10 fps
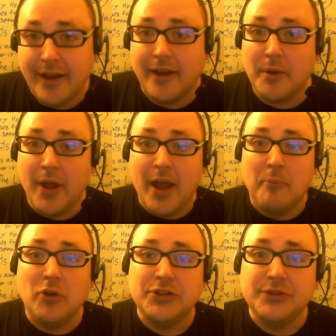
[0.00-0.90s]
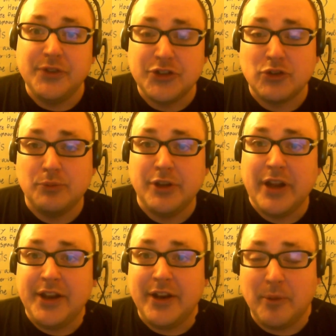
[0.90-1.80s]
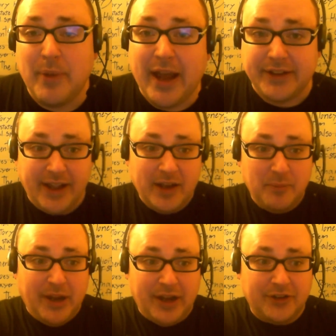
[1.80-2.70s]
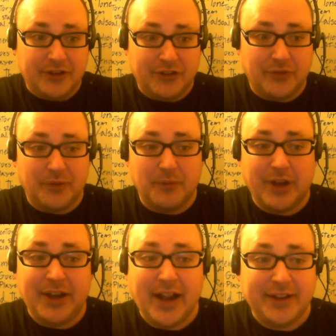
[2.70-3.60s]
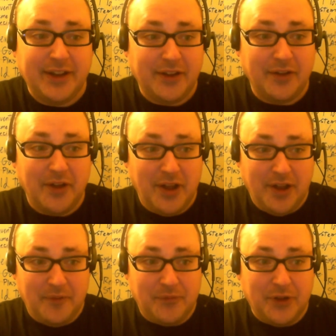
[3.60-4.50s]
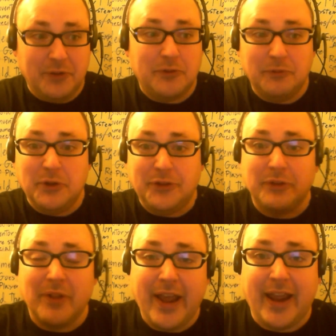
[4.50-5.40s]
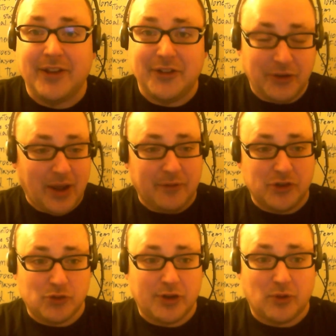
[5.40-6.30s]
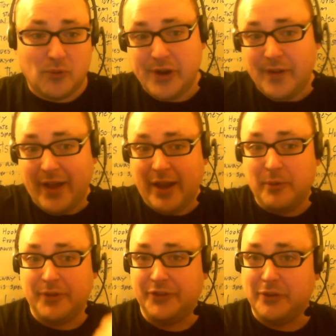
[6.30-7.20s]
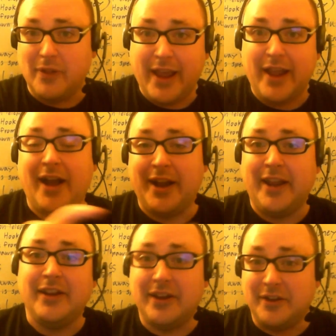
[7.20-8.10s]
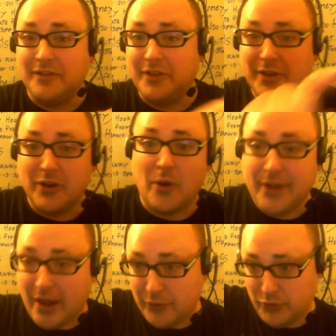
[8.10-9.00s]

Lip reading: I mean, most of the scripting ended up back then being just connecting with delays. You have a trigger relay with a delay on it, and now